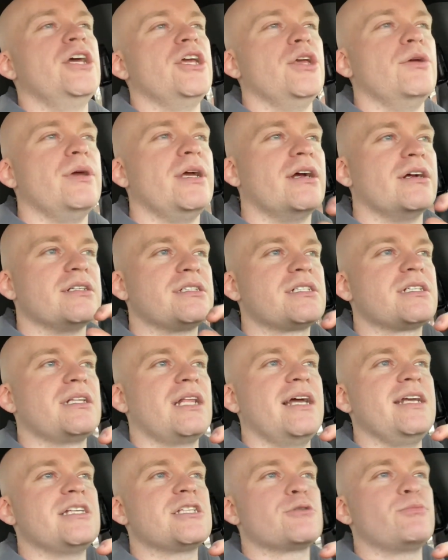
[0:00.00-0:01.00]
You hear a
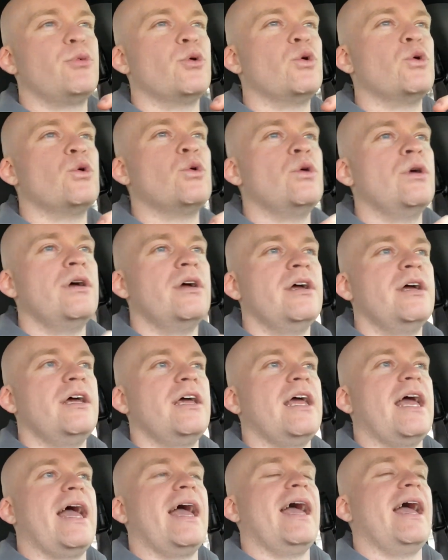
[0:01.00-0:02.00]
slight spool
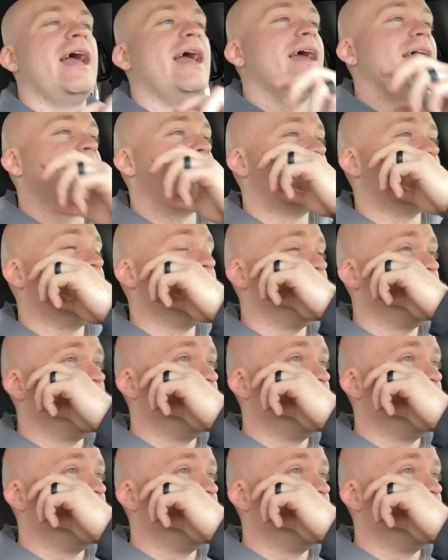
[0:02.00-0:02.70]
and